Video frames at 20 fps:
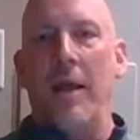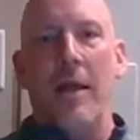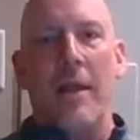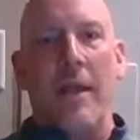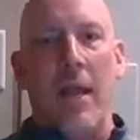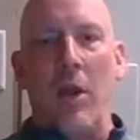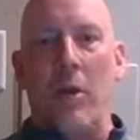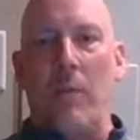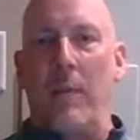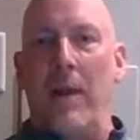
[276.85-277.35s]

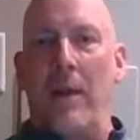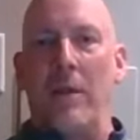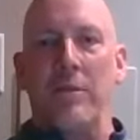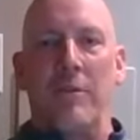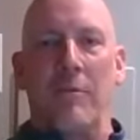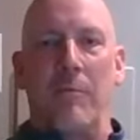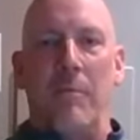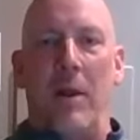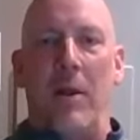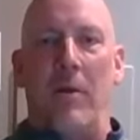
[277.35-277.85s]
Kettlebells
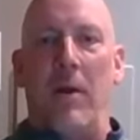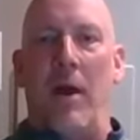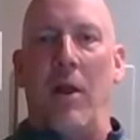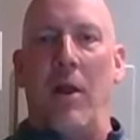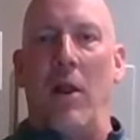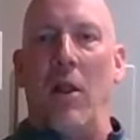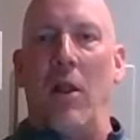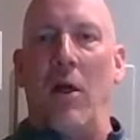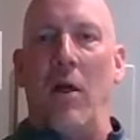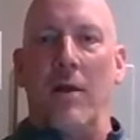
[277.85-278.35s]
have been around
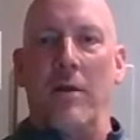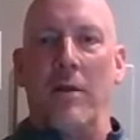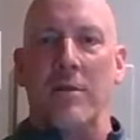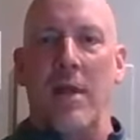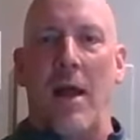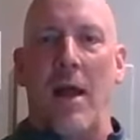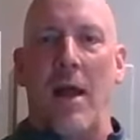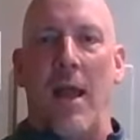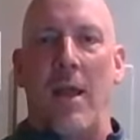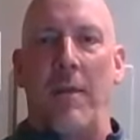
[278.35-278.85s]
a long
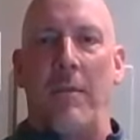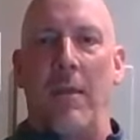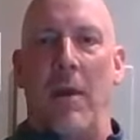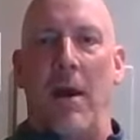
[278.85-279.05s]
time.